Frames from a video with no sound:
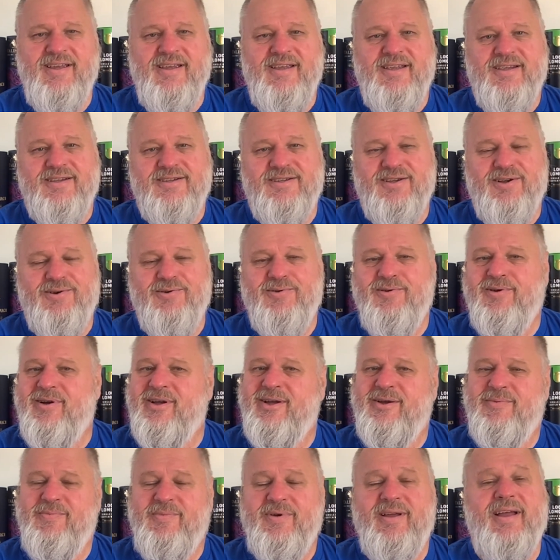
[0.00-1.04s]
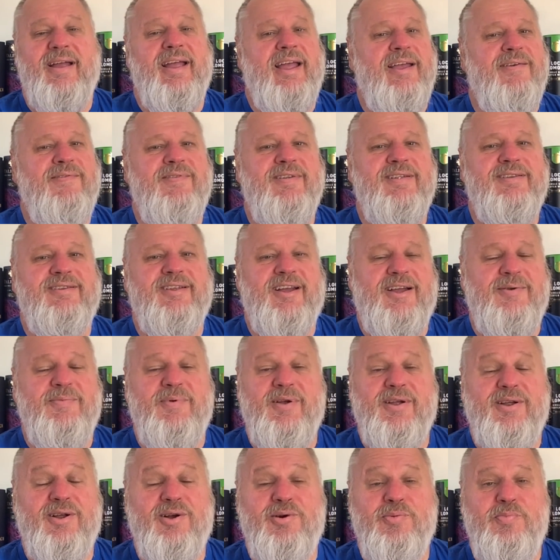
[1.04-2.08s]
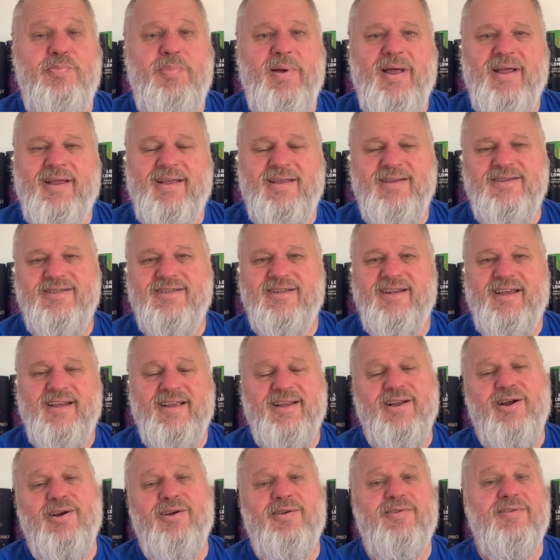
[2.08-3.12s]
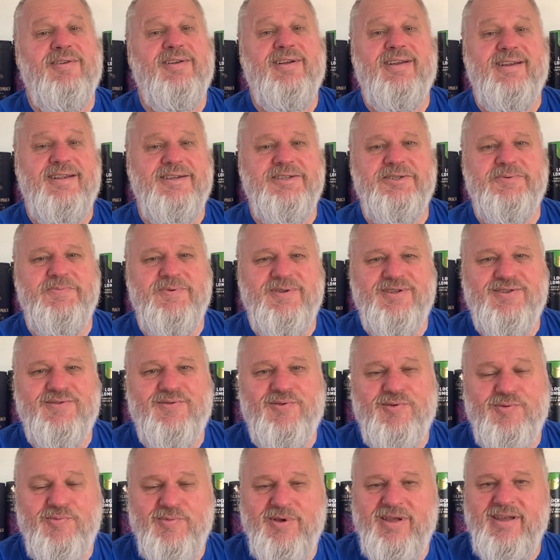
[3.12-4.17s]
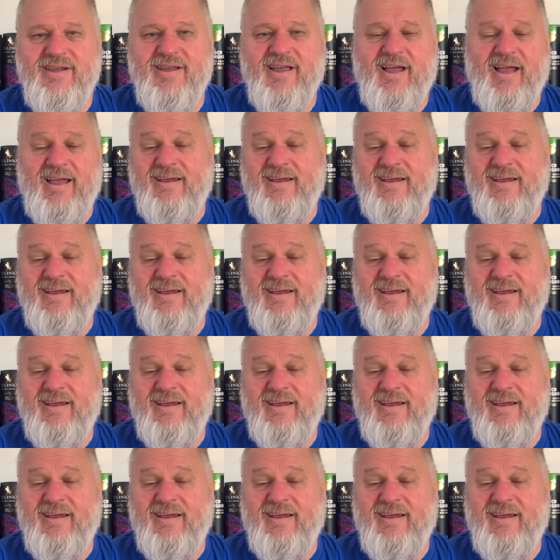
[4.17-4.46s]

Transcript: So every time I go back, it's like Christmas for me.